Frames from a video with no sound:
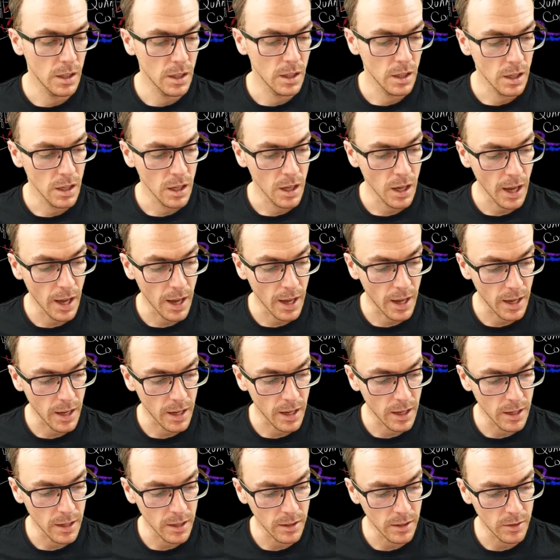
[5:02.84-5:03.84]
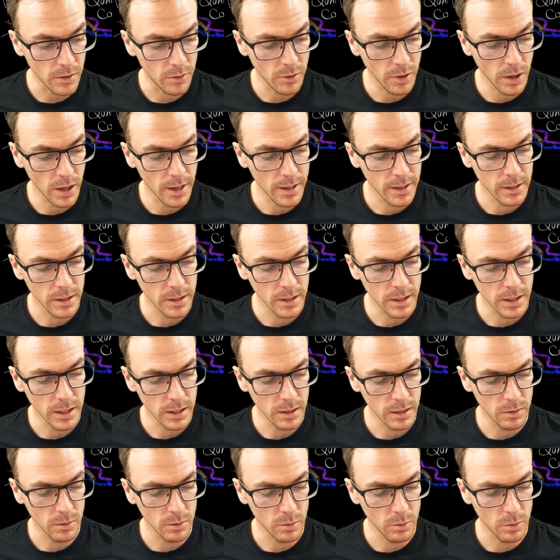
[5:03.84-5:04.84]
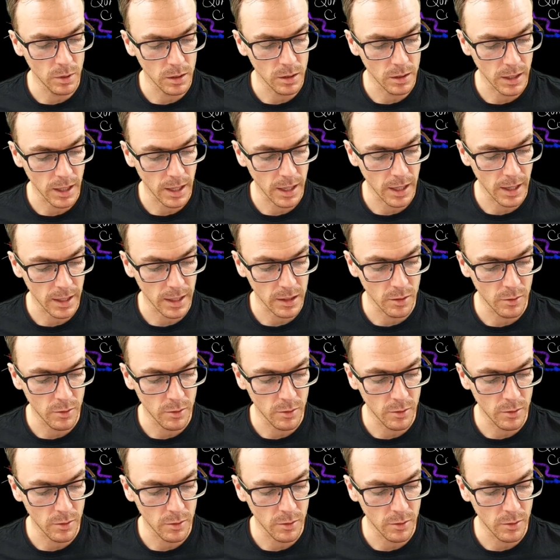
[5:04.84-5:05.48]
And finally, we'll get at the